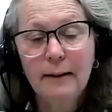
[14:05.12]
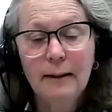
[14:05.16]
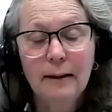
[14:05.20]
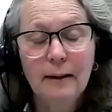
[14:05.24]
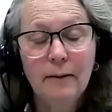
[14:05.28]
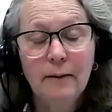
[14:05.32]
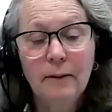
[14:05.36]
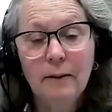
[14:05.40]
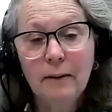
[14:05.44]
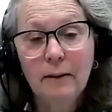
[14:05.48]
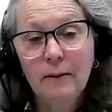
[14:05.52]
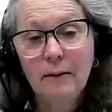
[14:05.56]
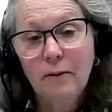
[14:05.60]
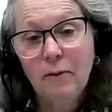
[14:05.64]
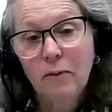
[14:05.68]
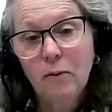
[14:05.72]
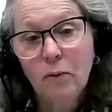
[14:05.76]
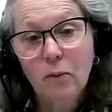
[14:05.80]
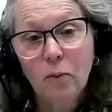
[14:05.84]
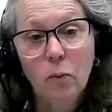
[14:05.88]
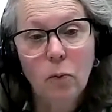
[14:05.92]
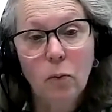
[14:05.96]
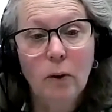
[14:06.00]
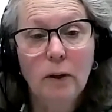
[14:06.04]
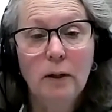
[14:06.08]
again,
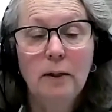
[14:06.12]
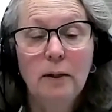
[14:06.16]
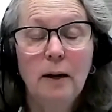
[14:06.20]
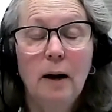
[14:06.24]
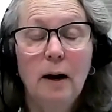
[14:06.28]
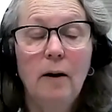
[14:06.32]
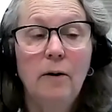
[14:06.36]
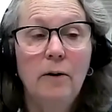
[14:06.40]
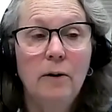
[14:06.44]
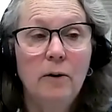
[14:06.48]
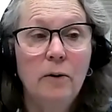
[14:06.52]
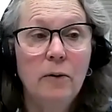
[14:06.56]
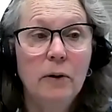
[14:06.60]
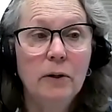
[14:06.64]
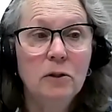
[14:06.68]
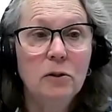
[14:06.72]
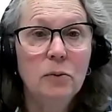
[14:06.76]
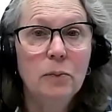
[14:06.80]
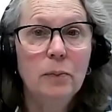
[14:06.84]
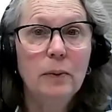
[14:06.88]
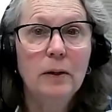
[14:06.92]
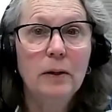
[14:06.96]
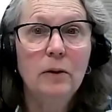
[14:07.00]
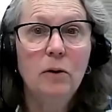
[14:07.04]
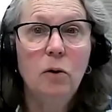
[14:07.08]
what are going
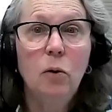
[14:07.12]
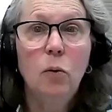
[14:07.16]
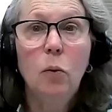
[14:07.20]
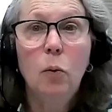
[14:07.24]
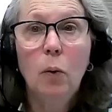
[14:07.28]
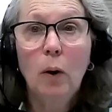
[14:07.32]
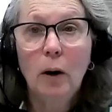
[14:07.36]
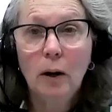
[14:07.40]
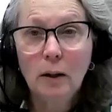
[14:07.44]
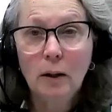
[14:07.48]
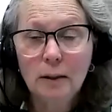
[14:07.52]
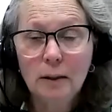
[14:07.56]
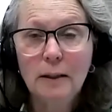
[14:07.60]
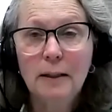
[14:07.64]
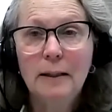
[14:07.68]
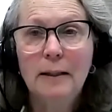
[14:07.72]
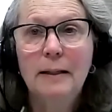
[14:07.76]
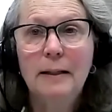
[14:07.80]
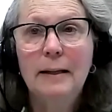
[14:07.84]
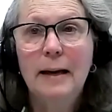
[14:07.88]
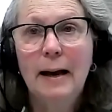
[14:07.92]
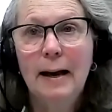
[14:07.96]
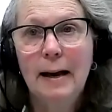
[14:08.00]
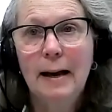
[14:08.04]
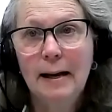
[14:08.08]
to be the
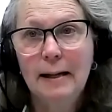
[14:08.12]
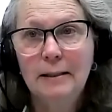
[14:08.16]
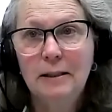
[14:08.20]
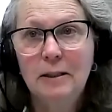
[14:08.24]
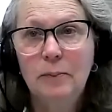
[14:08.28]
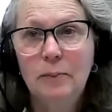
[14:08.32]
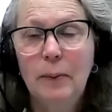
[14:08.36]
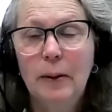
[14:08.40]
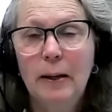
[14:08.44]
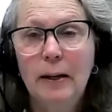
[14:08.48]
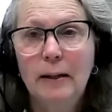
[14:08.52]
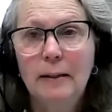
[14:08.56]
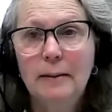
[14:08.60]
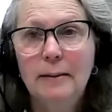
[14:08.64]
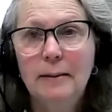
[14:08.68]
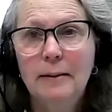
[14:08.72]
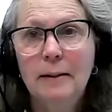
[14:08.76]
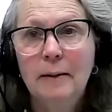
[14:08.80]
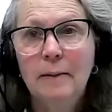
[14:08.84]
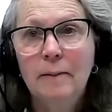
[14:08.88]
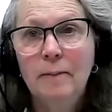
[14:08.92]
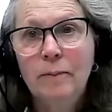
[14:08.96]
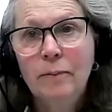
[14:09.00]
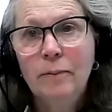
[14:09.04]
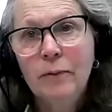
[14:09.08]
quality aspects?